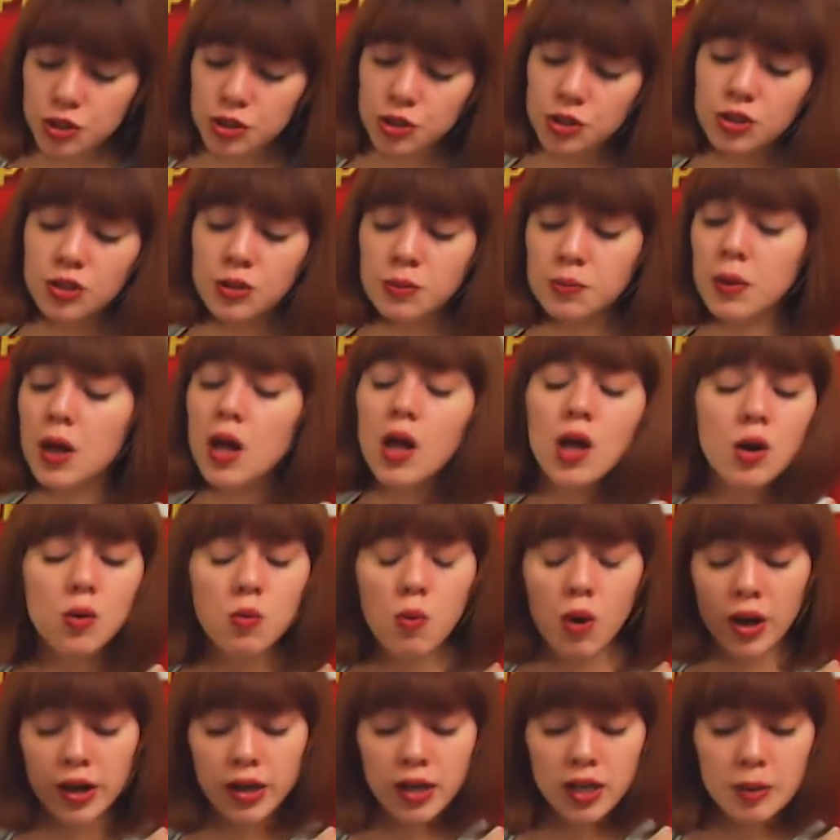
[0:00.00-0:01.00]
Doom
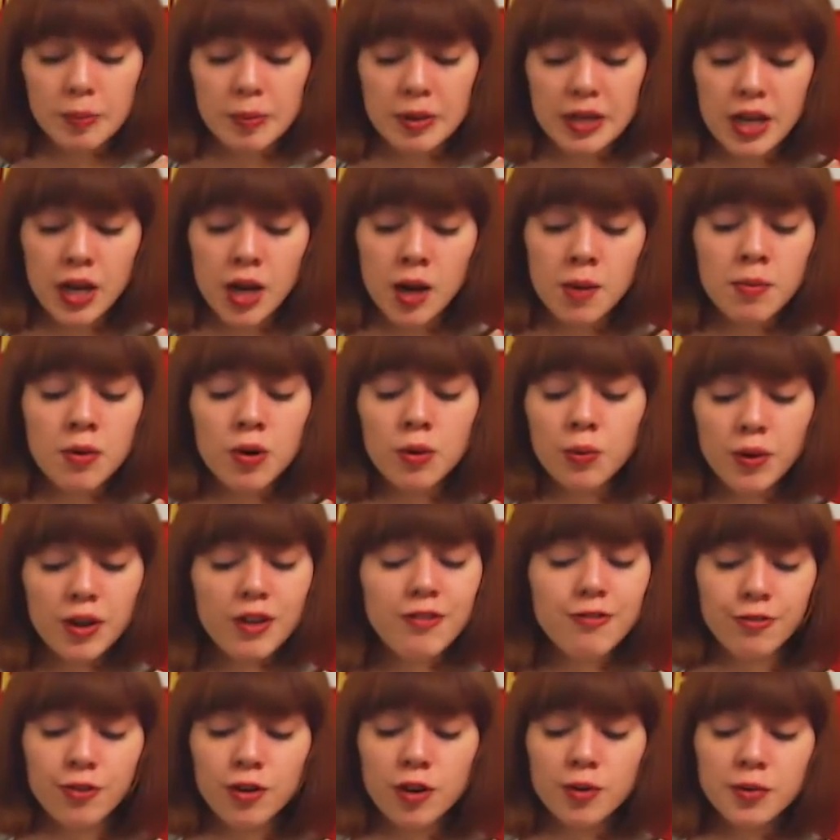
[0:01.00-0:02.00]
wanting to become a
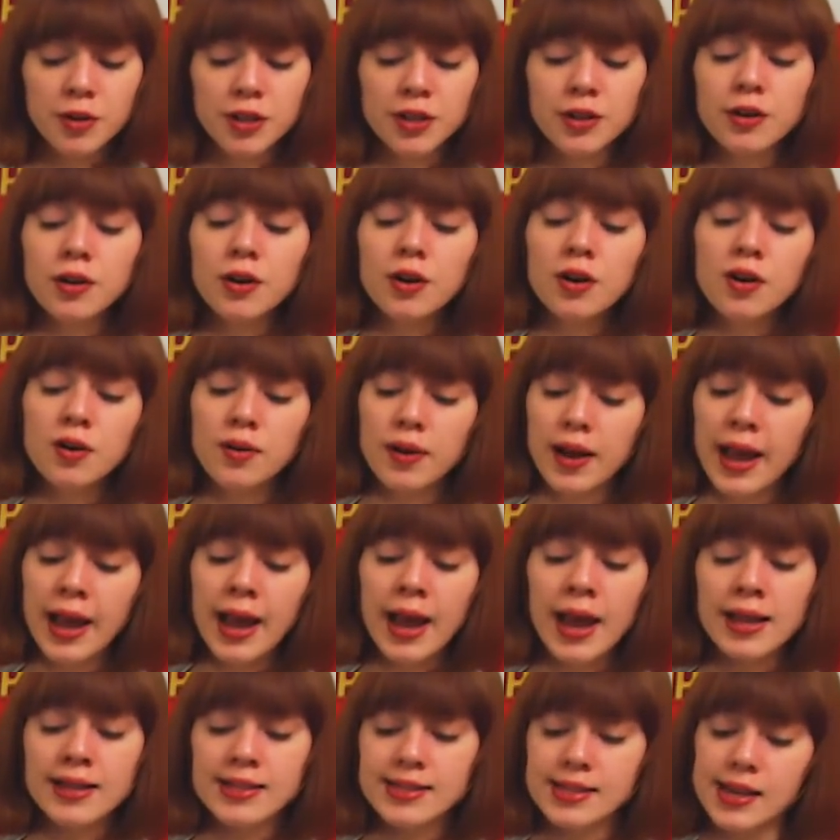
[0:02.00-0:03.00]
reformed hero
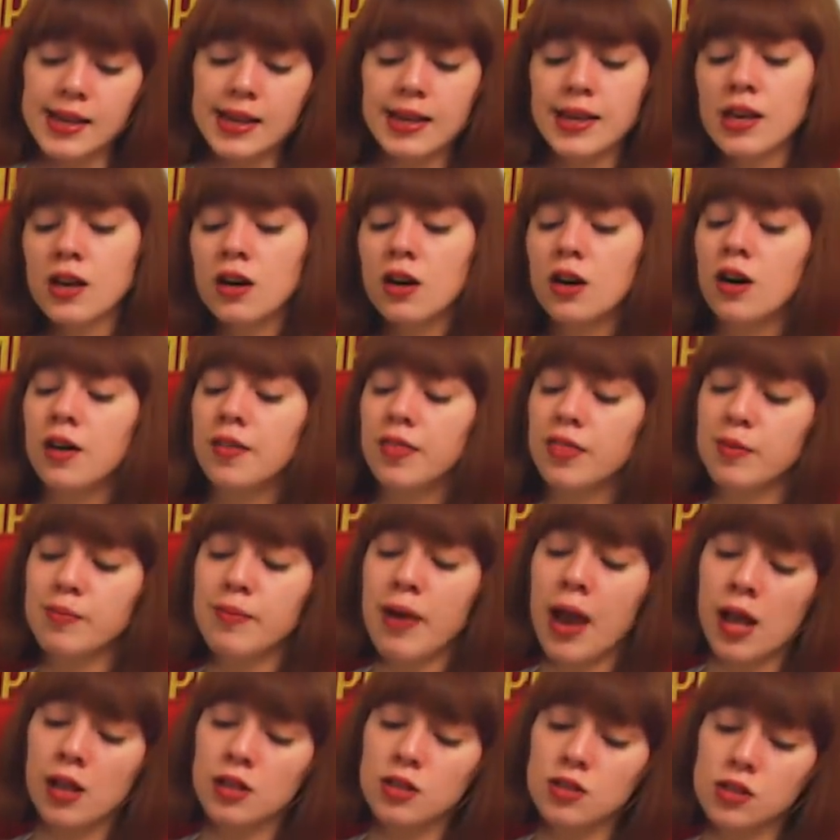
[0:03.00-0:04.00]
and taking on the
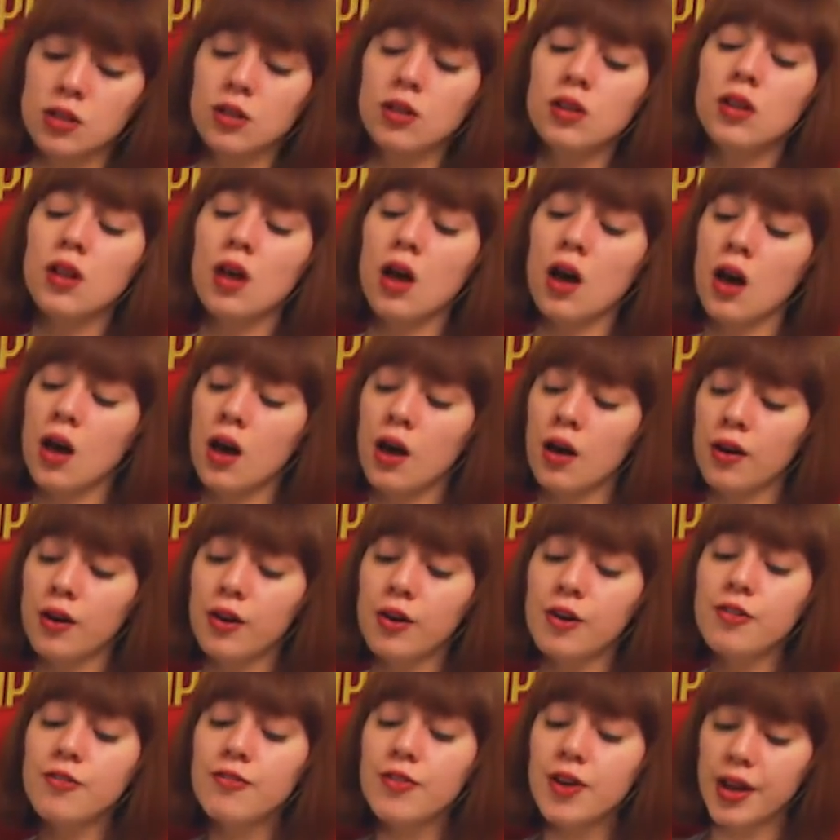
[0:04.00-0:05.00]
mantle
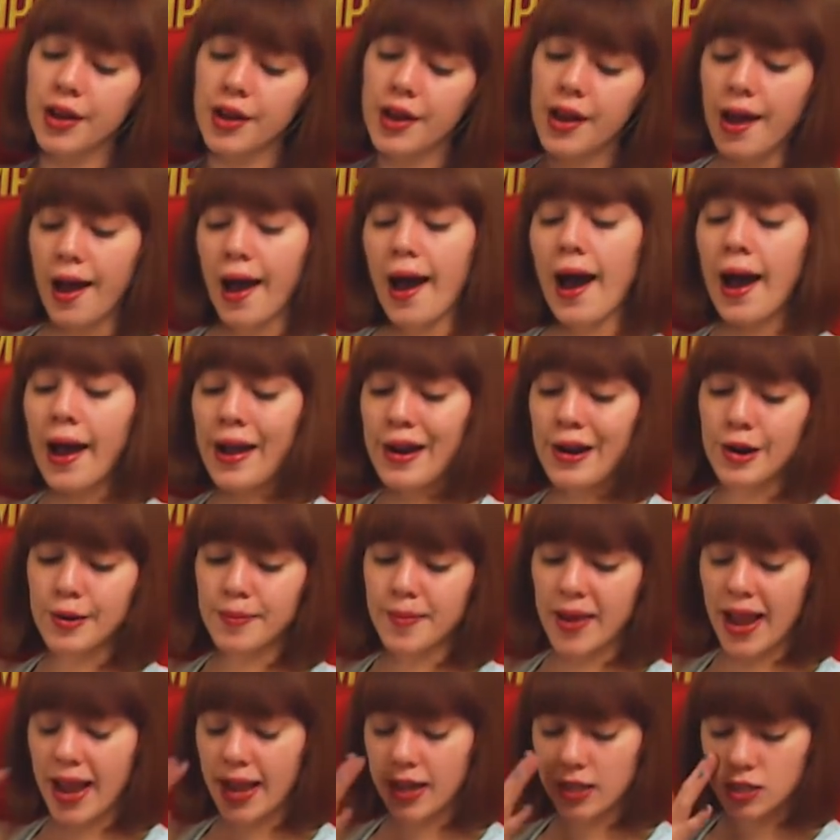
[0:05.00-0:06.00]
of
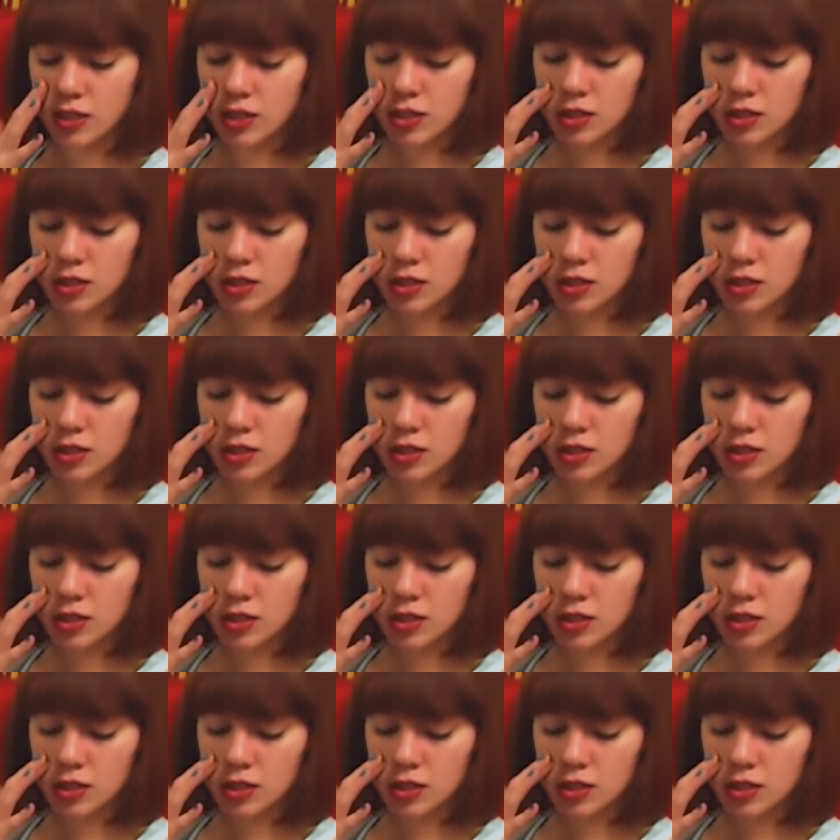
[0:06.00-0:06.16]
Iron Man.